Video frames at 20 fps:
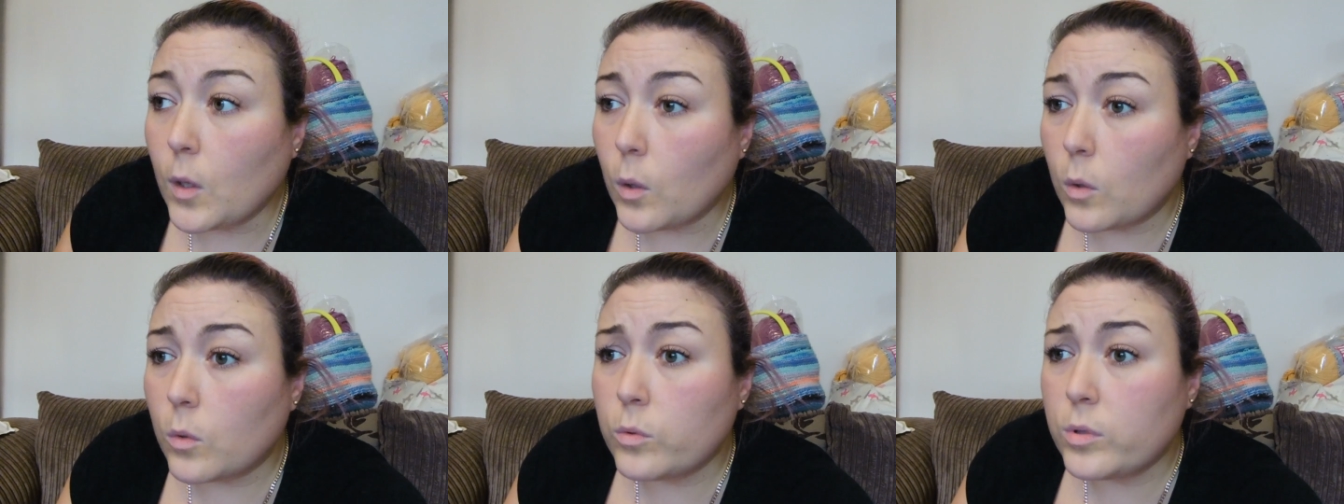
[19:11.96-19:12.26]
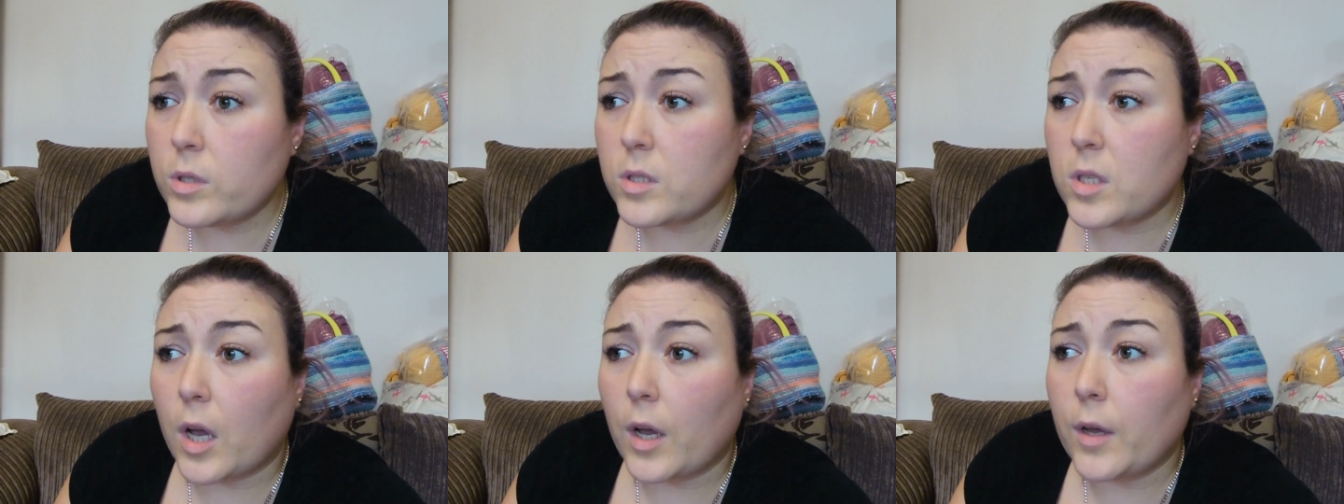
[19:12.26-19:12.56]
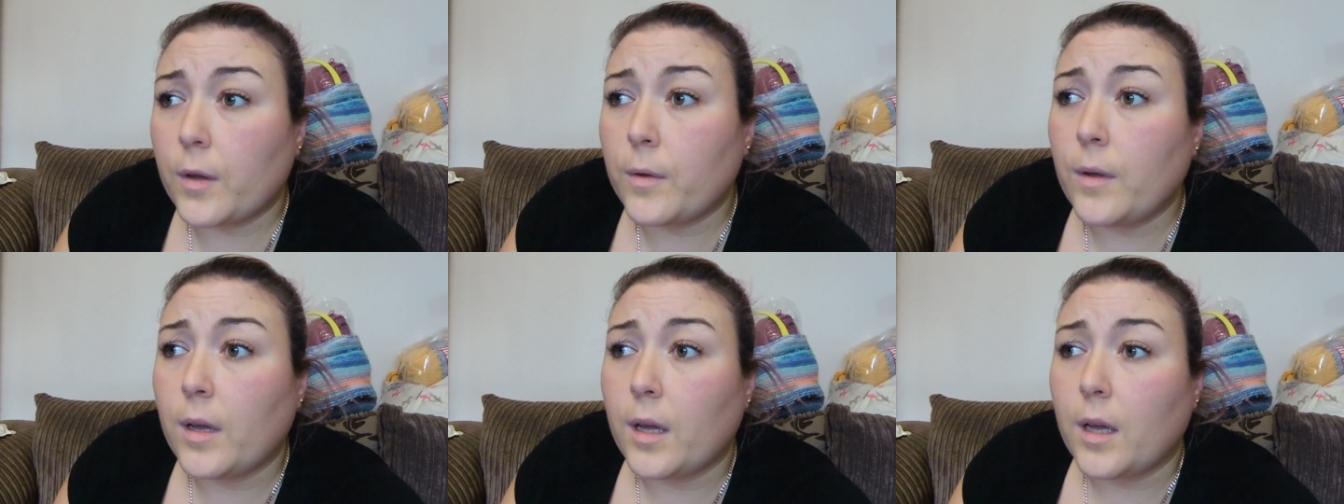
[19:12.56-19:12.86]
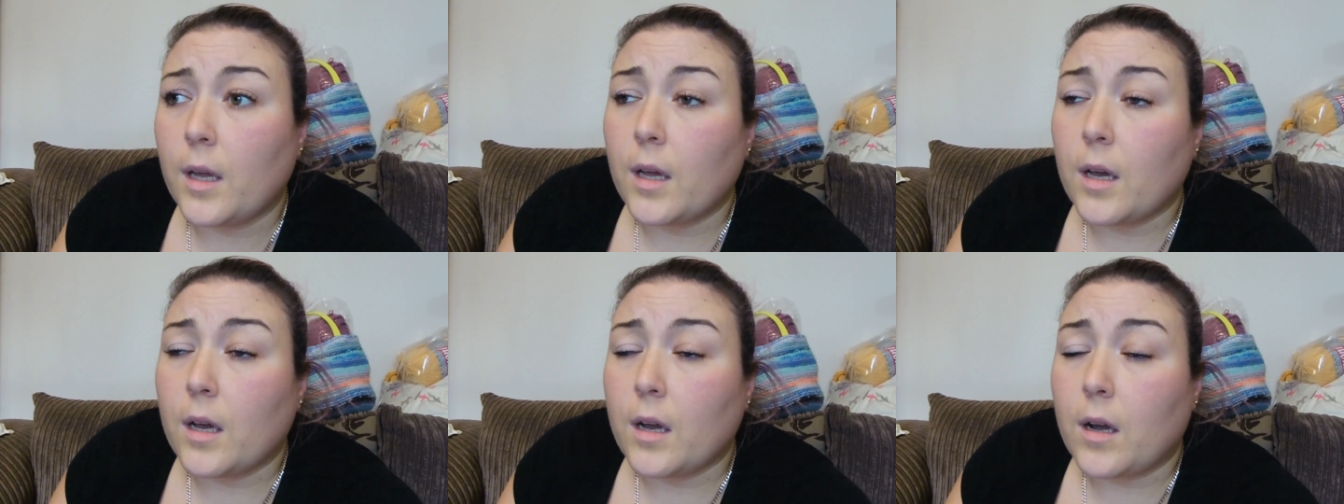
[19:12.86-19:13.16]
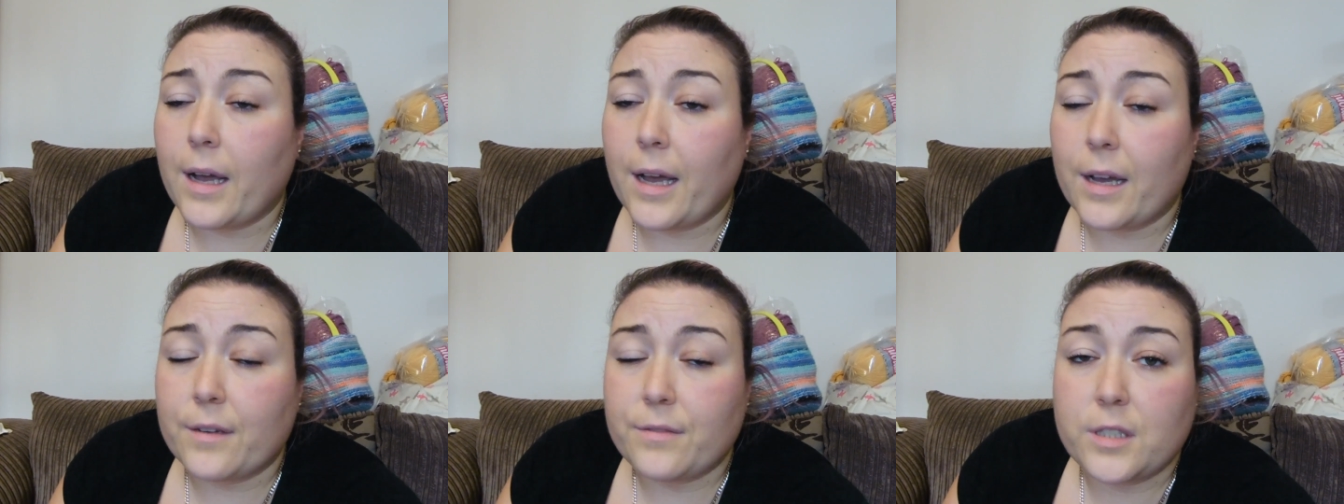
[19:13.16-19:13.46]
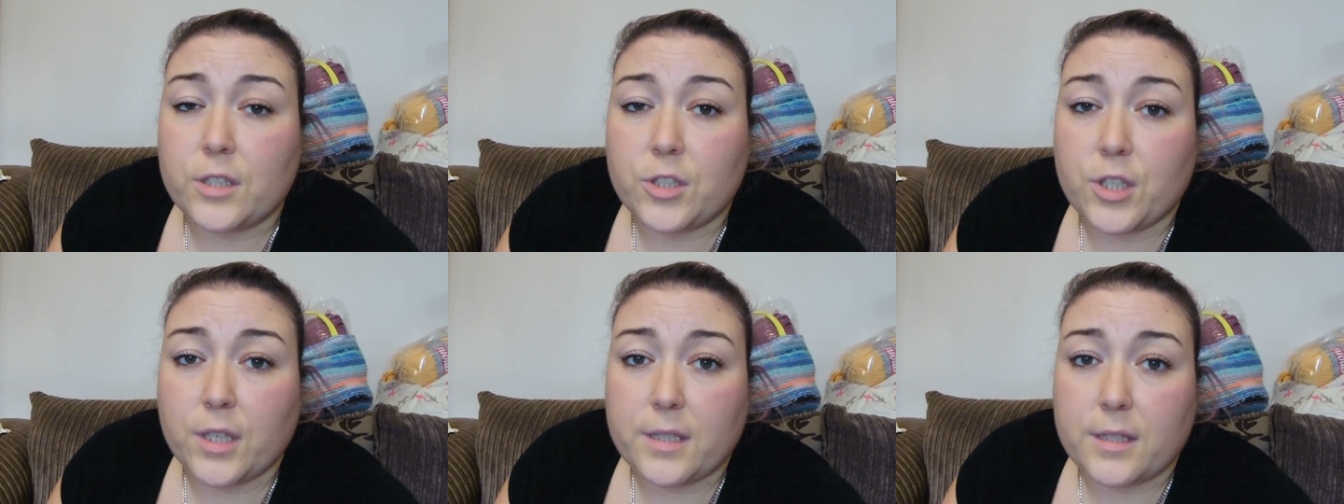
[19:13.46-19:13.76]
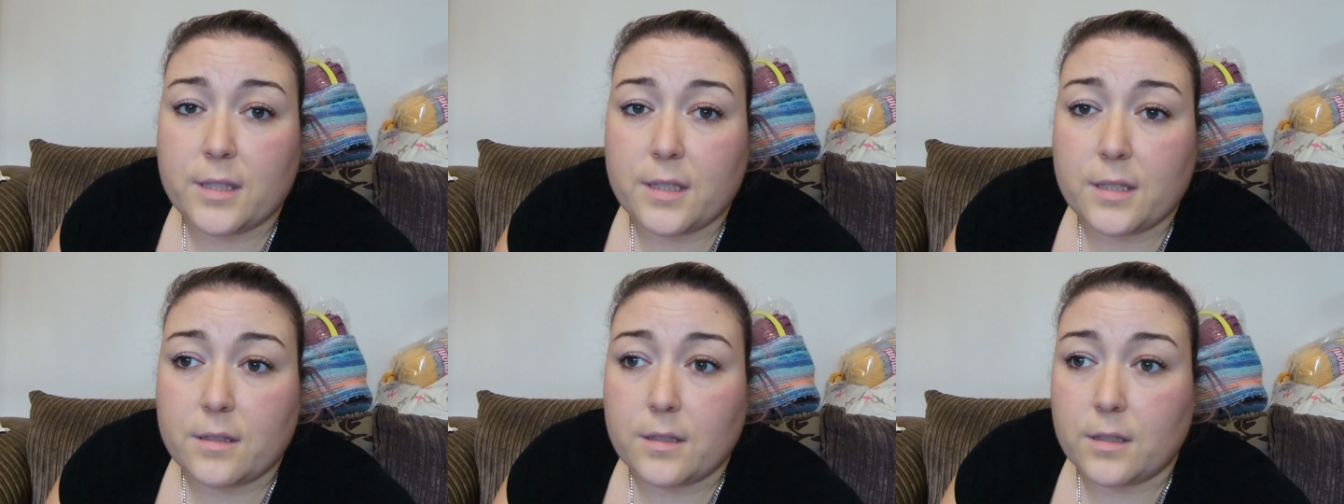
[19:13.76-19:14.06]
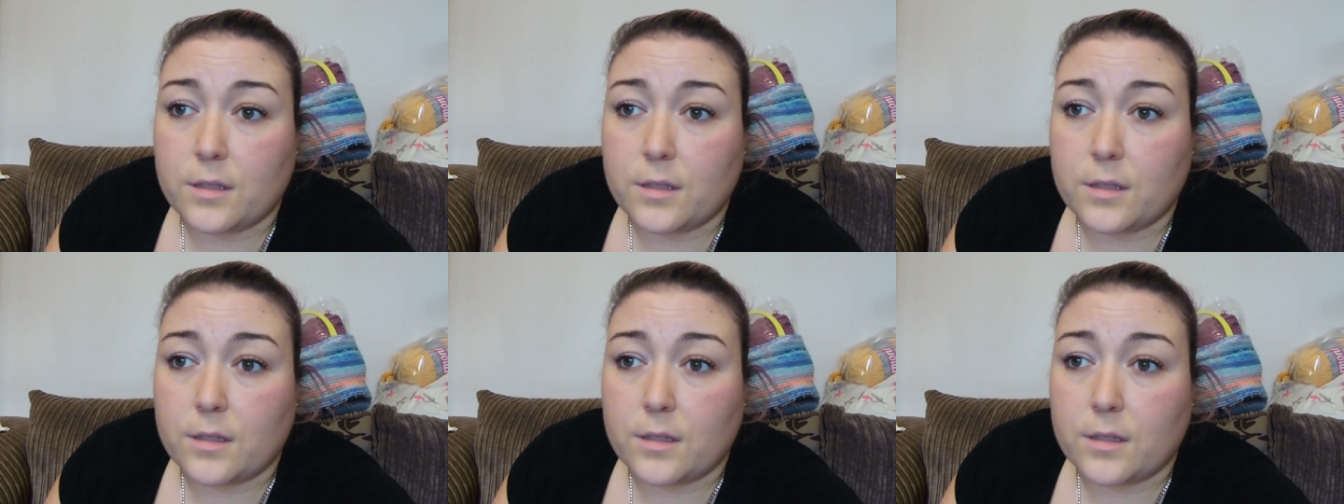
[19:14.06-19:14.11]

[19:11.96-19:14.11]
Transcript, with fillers: Also, I have suggested